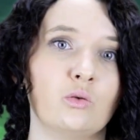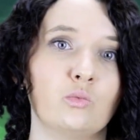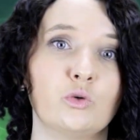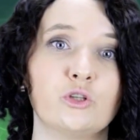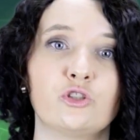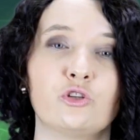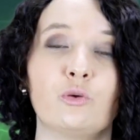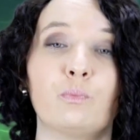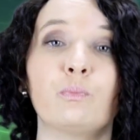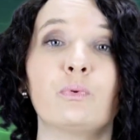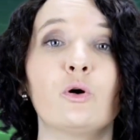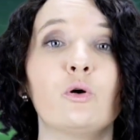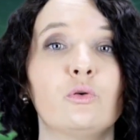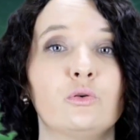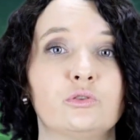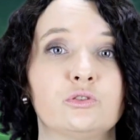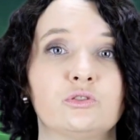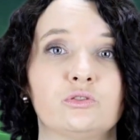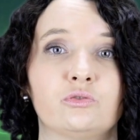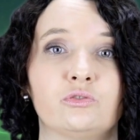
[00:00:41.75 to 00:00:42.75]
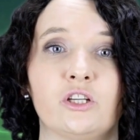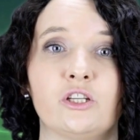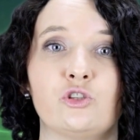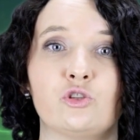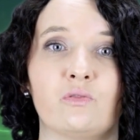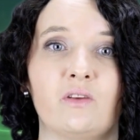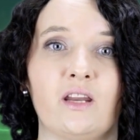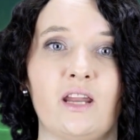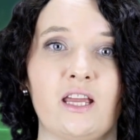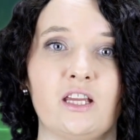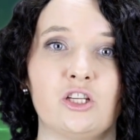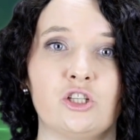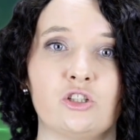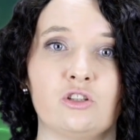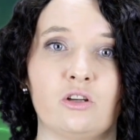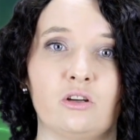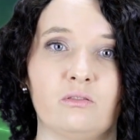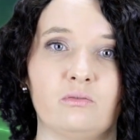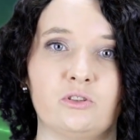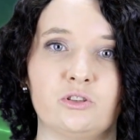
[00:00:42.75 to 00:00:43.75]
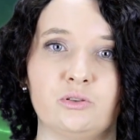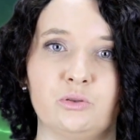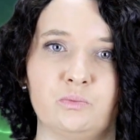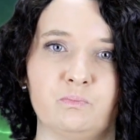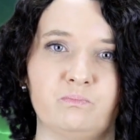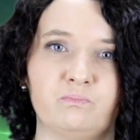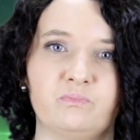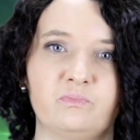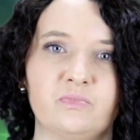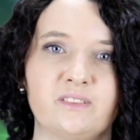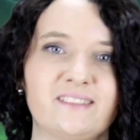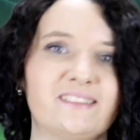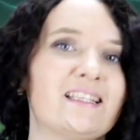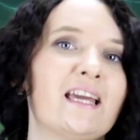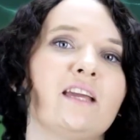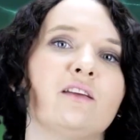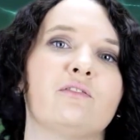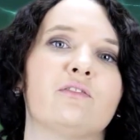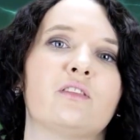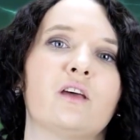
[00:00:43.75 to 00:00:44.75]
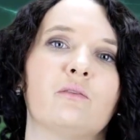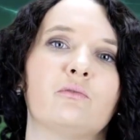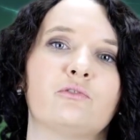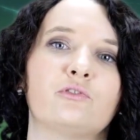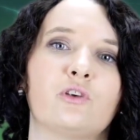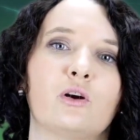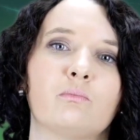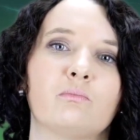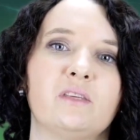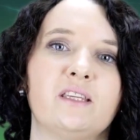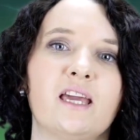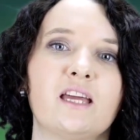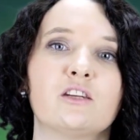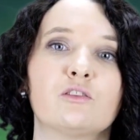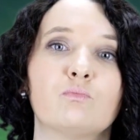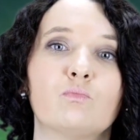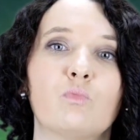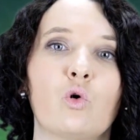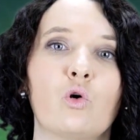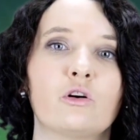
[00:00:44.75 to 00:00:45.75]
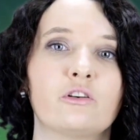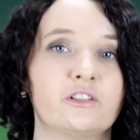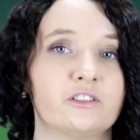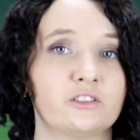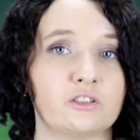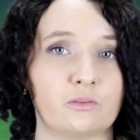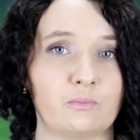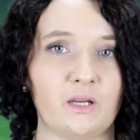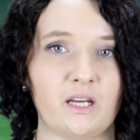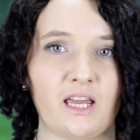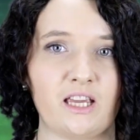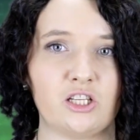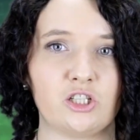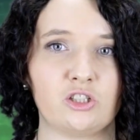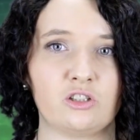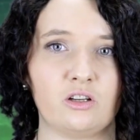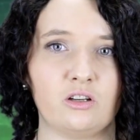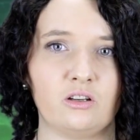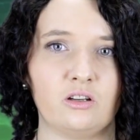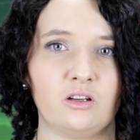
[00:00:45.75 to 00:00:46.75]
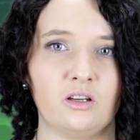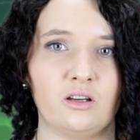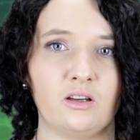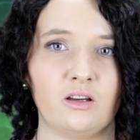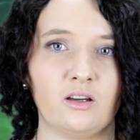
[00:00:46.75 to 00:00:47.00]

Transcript: we should oppose rejuvenation to save them from yet more discrimination